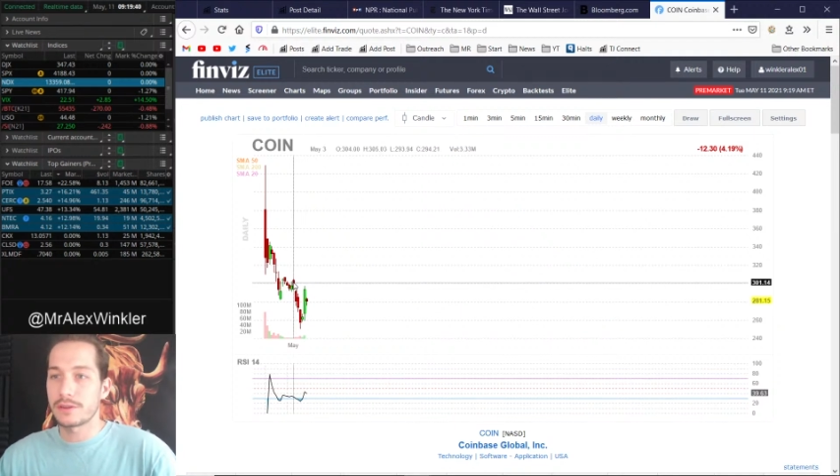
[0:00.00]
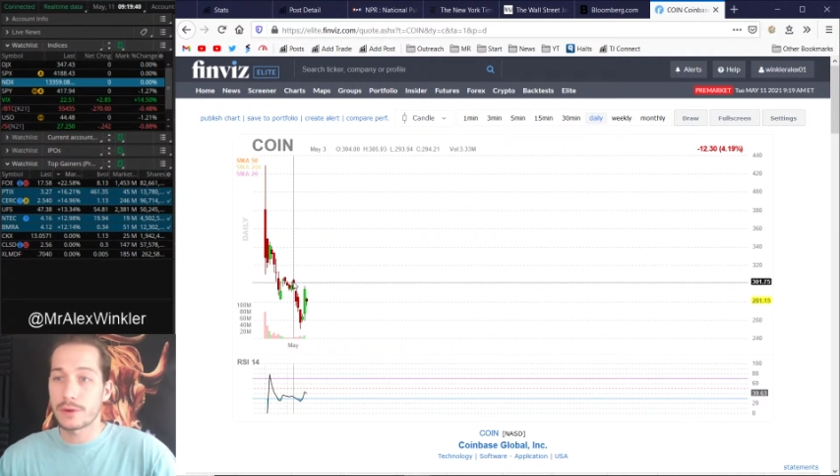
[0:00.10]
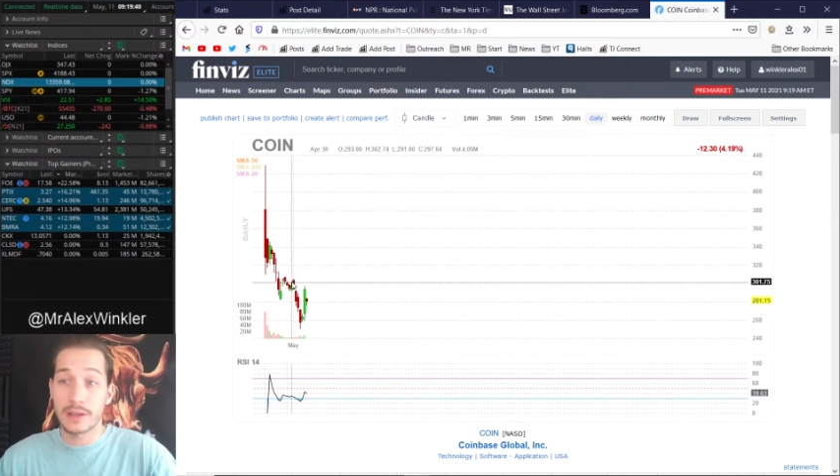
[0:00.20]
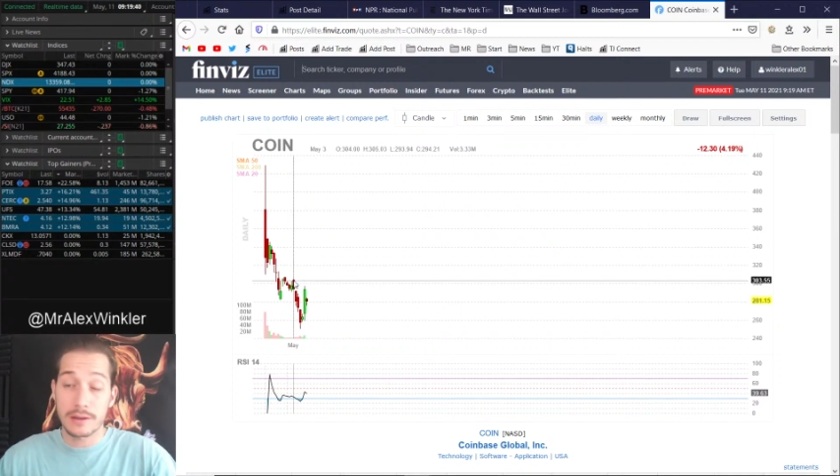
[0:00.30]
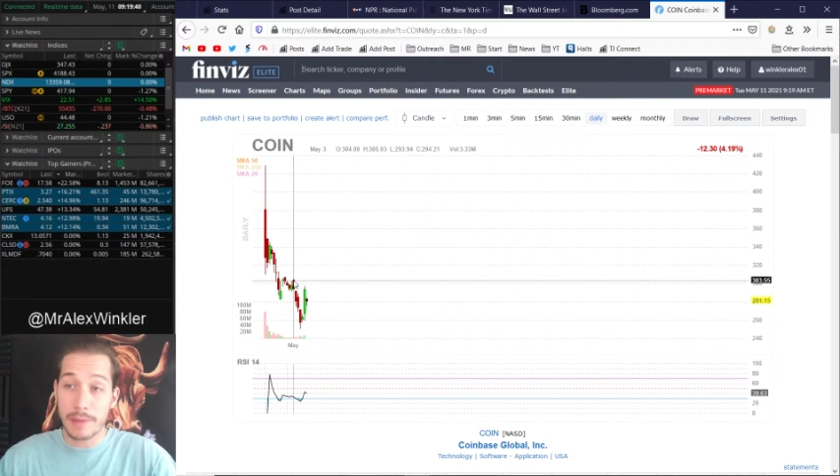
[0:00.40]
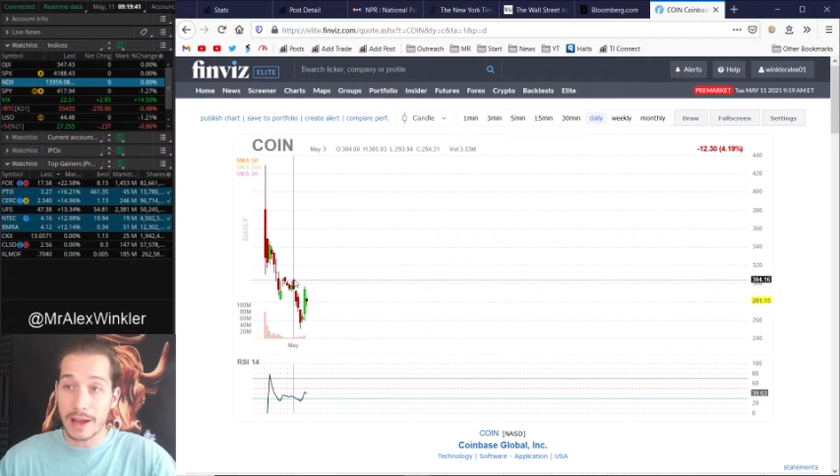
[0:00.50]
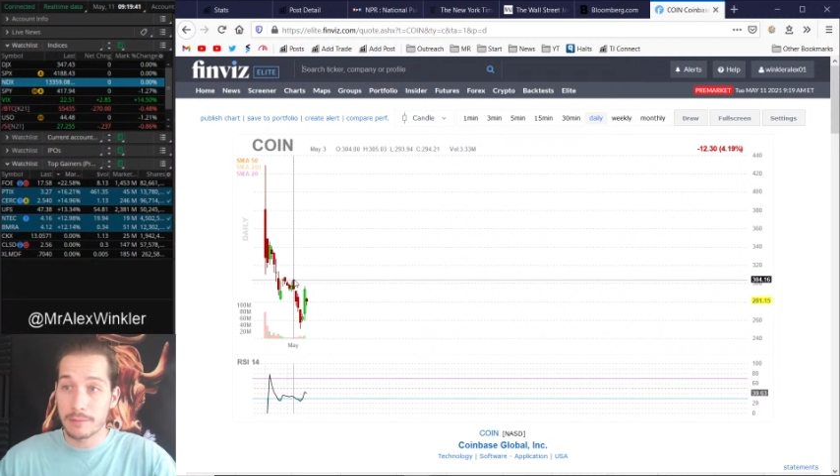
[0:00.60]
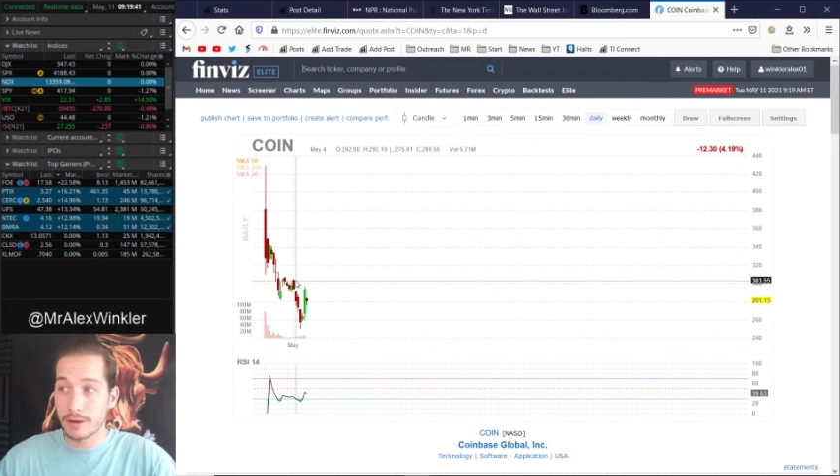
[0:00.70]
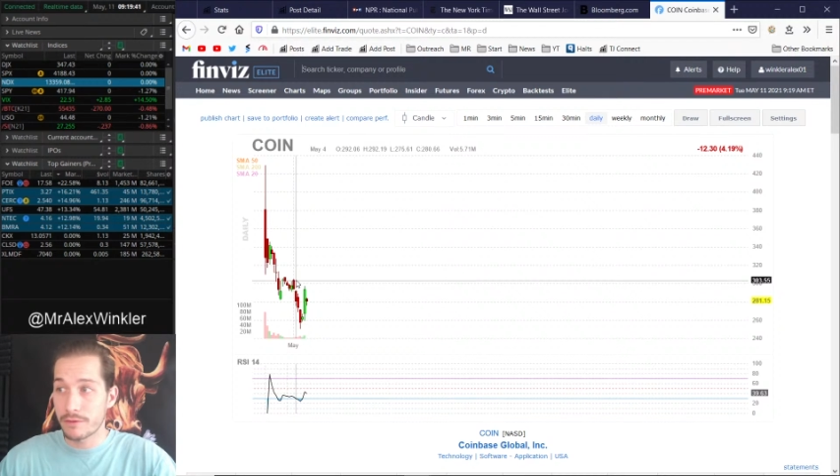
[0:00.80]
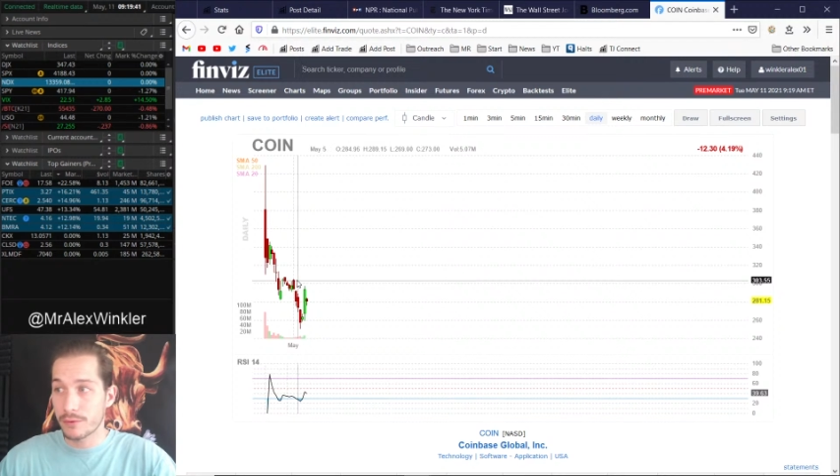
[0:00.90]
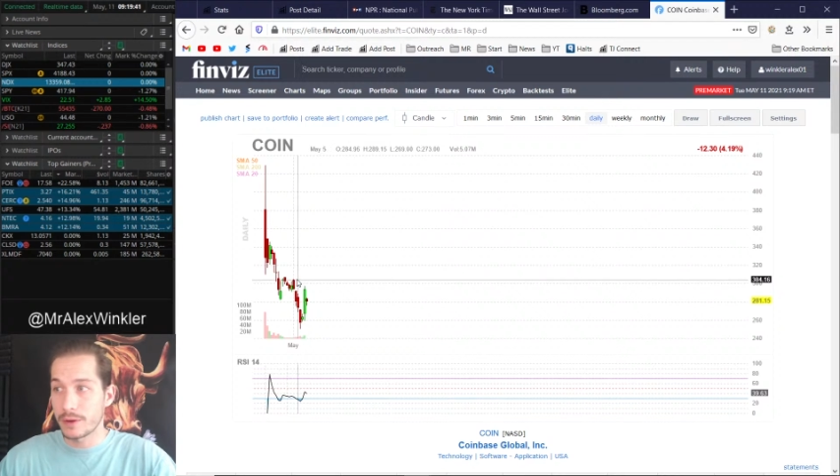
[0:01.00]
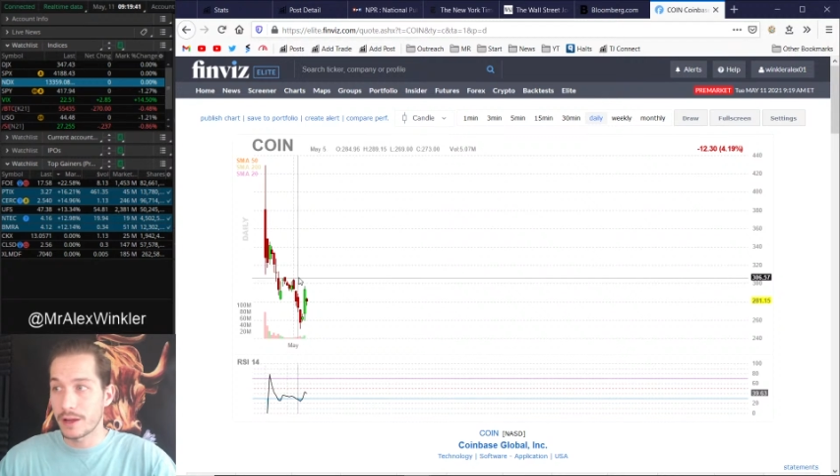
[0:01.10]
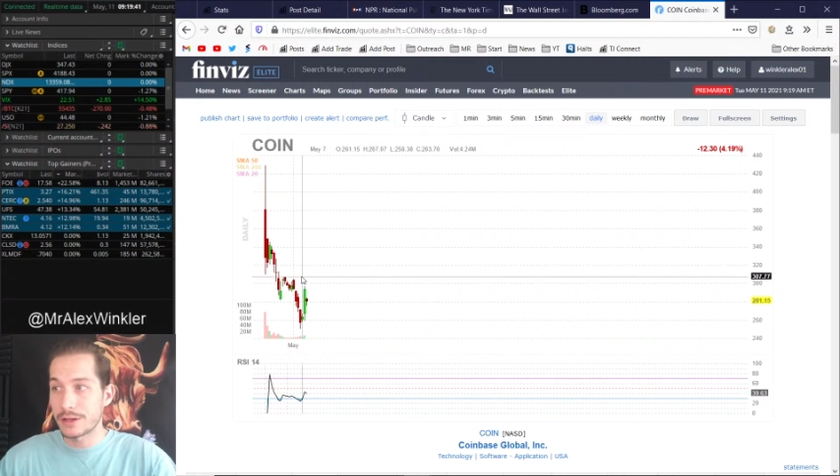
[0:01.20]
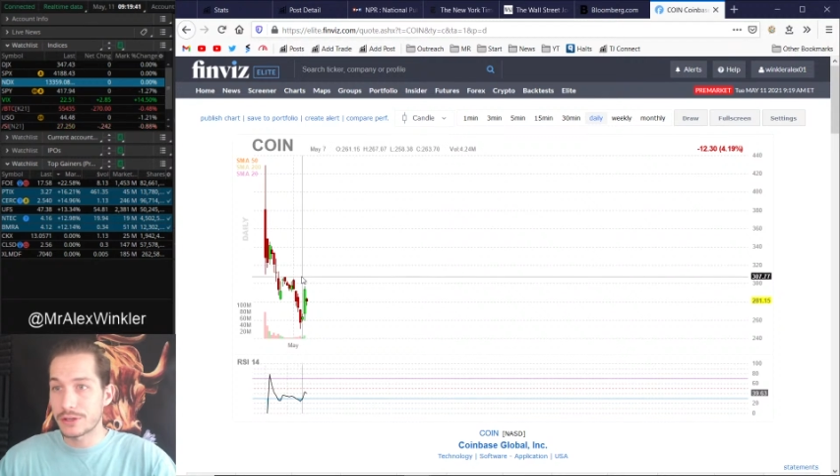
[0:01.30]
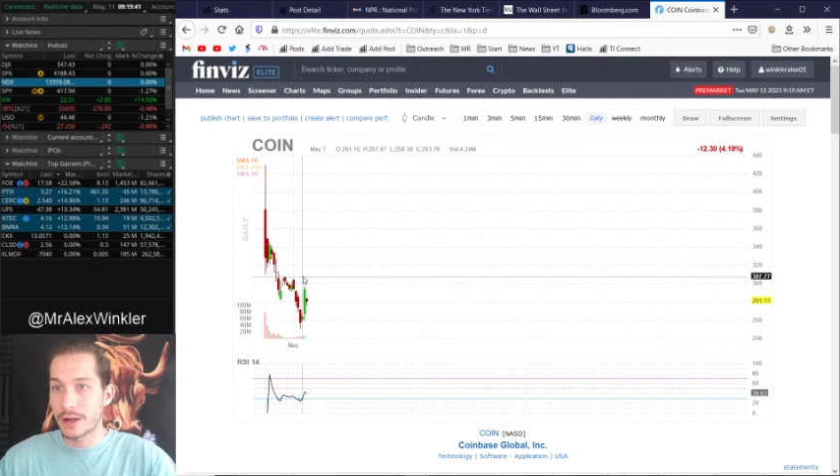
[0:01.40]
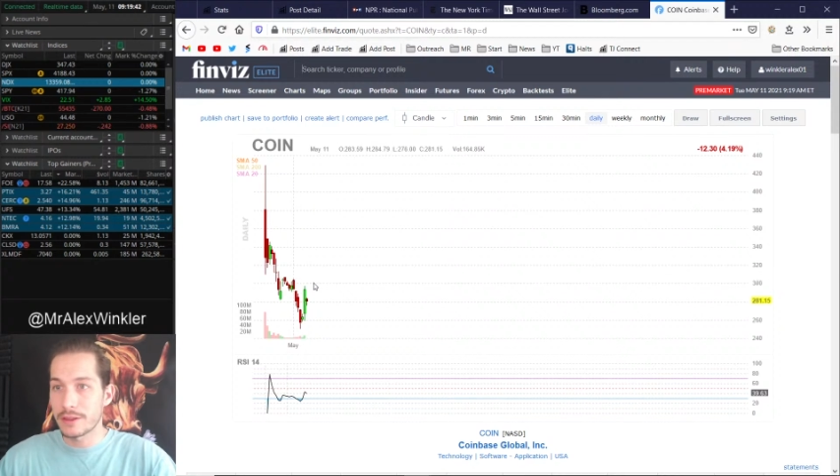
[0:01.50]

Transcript: if we're gonna get back above 300.